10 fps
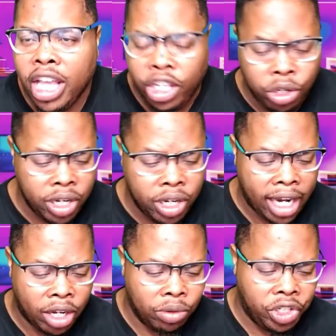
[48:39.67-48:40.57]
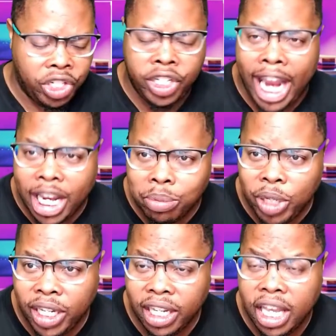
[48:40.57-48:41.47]
You're not going to shake
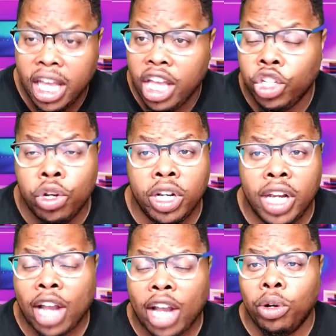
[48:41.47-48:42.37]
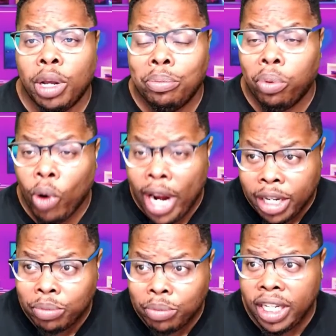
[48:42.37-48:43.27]
me. You're not going to break
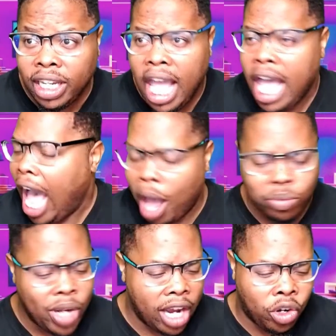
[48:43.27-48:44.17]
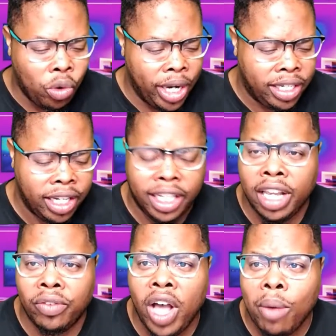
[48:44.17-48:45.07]
me. I'm not going to
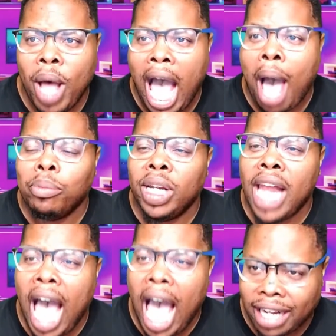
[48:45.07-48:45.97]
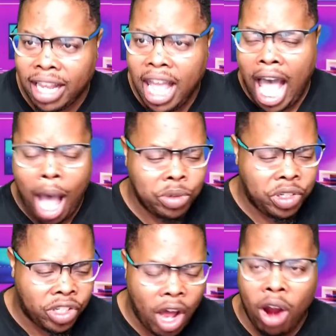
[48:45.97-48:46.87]
give up. I'm not. I'm
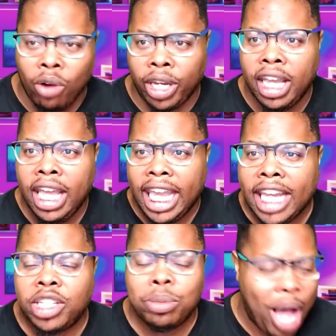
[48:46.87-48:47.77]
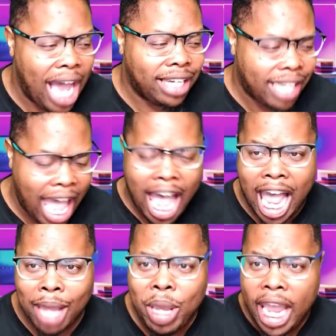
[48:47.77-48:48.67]
sorry. It's my
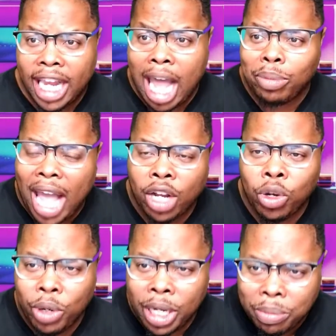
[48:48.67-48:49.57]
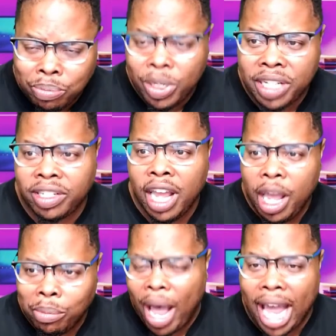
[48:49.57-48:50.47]
time, and I'm not going to miss
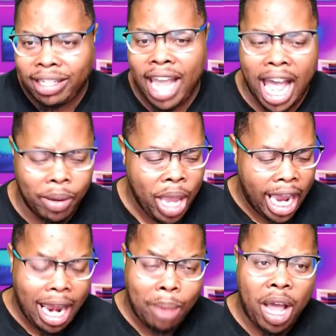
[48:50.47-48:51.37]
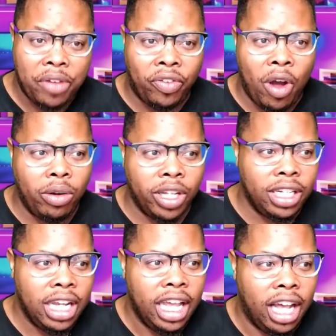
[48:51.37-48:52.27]
my time, and I'm not falling
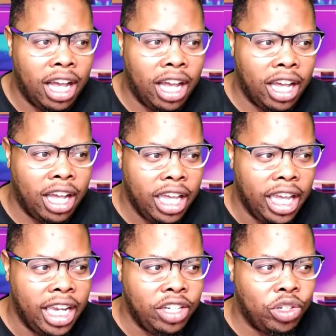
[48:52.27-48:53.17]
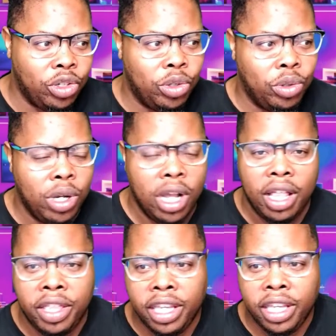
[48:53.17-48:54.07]
uh, into
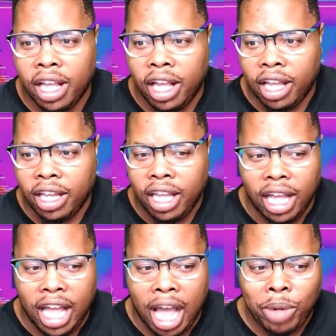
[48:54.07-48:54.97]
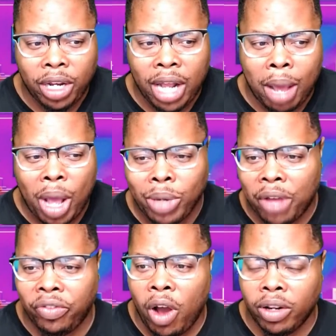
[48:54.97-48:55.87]
the. Uh, I'm not. I'm, I'm
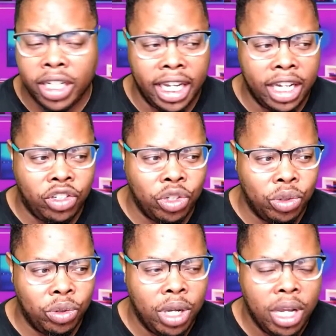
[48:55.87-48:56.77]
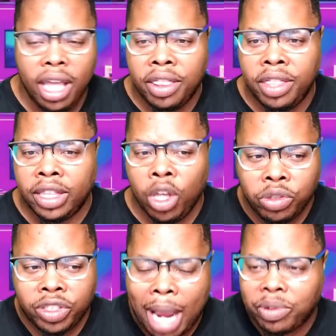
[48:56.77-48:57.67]
not falling into th- those
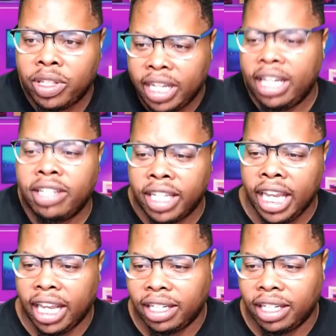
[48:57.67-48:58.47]
types of things again.